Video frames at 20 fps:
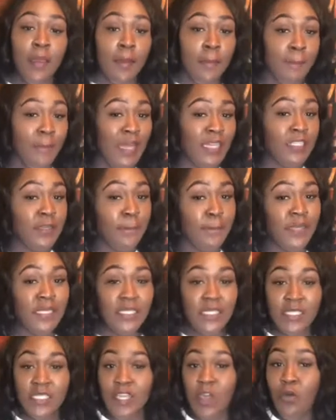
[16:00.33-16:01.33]
Mind your
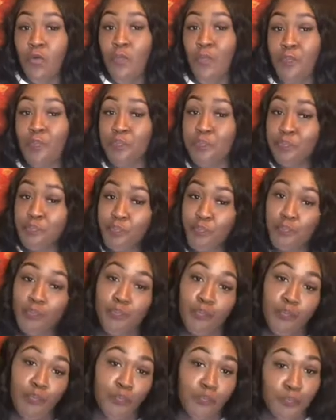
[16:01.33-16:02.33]
business, yo.
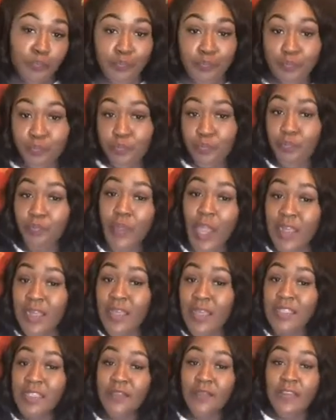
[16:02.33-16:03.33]
Mm.
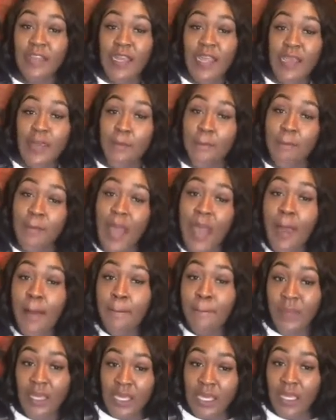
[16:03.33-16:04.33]
Cause if it ain't about
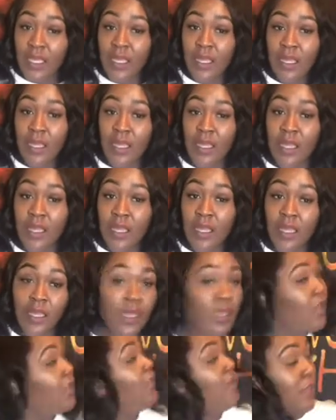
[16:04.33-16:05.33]
me,
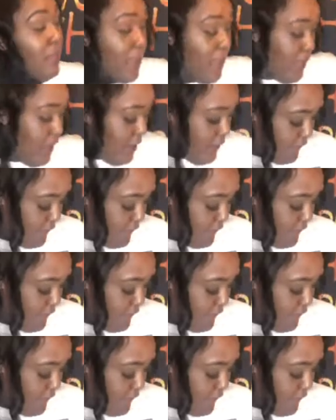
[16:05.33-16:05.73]
if